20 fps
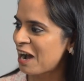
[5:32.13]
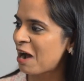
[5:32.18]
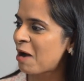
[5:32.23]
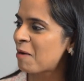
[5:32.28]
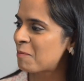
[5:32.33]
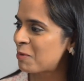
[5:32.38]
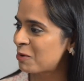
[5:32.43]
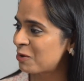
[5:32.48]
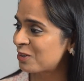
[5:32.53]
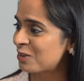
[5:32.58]

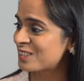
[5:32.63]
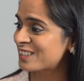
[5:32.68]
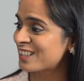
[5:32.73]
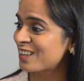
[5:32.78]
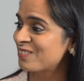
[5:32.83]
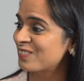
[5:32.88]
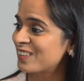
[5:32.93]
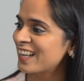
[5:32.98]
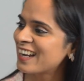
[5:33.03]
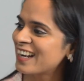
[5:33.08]
upload
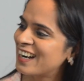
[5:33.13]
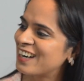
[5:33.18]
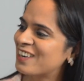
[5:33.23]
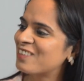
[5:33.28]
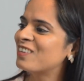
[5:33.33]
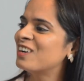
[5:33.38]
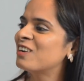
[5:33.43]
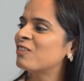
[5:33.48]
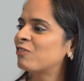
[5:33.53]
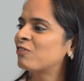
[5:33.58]
something, it
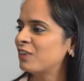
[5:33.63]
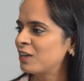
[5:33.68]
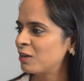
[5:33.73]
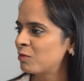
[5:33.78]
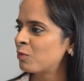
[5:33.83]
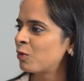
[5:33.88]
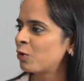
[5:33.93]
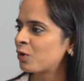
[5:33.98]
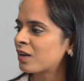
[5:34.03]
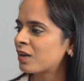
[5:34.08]
will fill
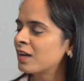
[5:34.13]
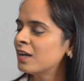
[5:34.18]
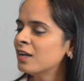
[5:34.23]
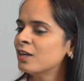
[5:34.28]
more.